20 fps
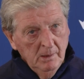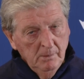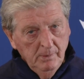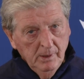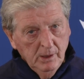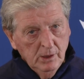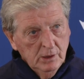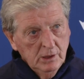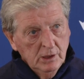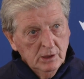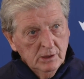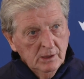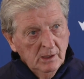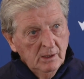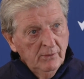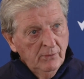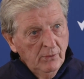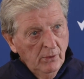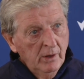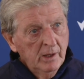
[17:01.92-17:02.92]
because he's
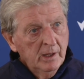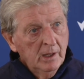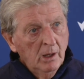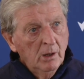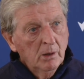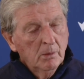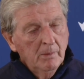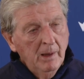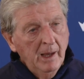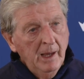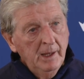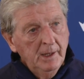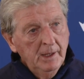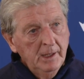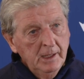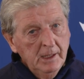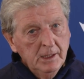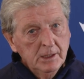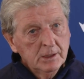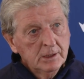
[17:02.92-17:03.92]
still a very young man
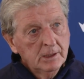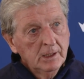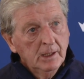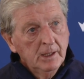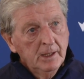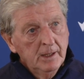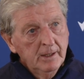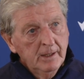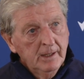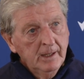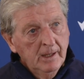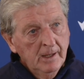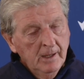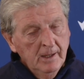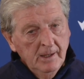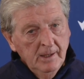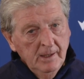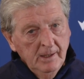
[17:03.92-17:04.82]
and he's still in the